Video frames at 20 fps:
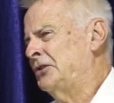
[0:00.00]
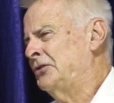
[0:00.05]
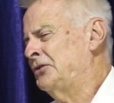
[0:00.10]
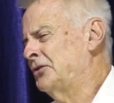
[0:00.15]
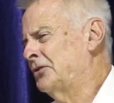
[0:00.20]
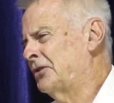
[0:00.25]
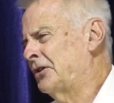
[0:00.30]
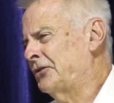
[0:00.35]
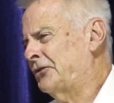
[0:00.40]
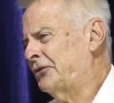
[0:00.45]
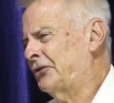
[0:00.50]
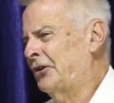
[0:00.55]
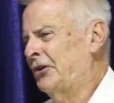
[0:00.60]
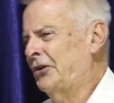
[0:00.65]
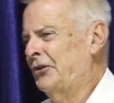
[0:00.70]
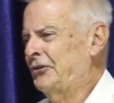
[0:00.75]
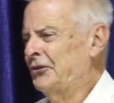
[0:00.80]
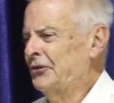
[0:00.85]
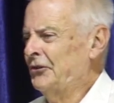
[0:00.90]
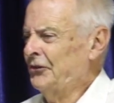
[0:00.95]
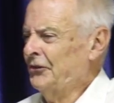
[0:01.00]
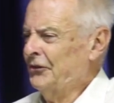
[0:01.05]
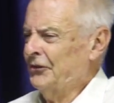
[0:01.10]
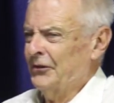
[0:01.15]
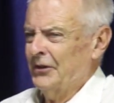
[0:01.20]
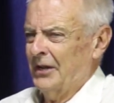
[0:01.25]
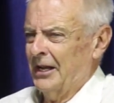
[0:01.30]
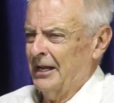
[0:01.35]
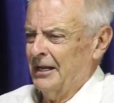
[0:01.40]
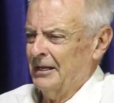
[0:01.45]

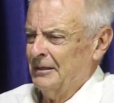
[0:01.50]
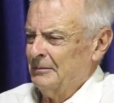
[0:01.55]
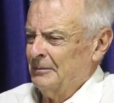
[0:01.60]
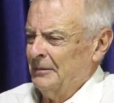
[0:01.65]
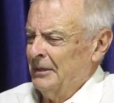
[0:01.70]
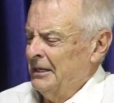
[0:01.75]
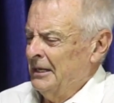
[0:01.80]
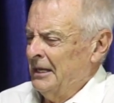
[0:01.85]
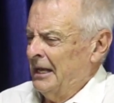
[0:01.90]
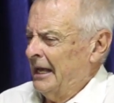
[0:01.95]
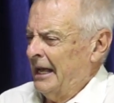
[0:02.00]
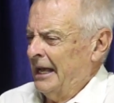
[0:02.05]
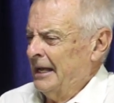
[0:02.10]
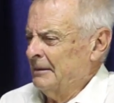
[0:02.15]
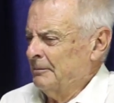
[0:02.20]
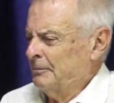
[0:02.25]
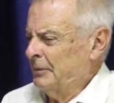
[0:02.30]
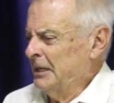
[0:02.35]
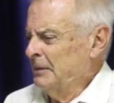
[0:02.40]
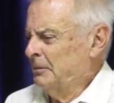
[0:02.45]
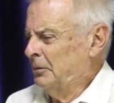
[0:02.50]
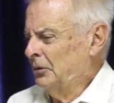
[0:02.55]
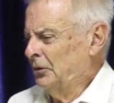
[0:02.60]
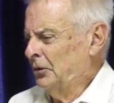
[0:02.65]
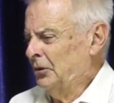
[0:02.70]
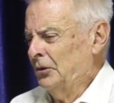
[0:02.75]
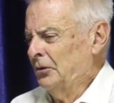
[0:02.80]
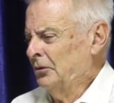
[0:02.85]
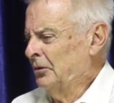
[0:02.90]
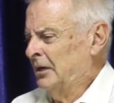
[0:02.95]
neurosurgeons and people
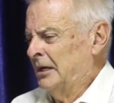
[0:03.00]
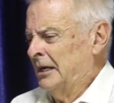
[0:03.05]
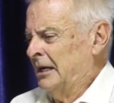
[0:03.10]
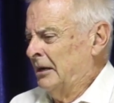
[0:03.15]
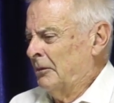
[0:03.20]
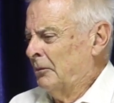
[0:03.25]
who,